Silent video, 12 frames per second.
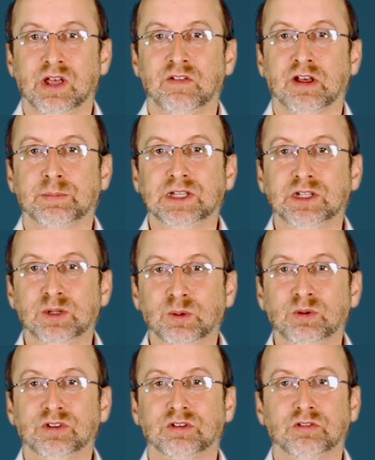that can be
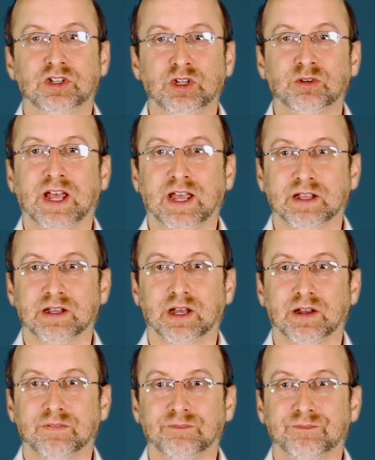used to reduce anger.
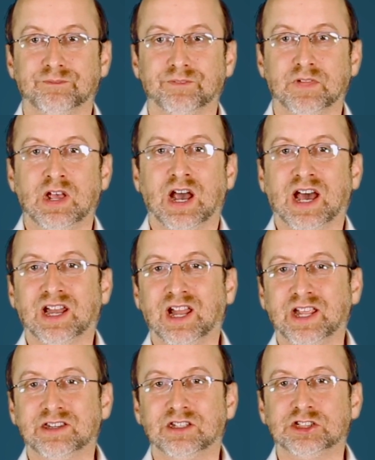I'd
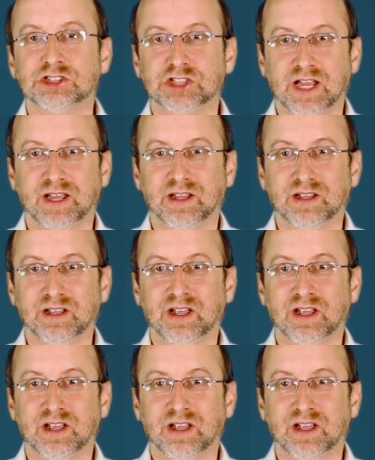like to share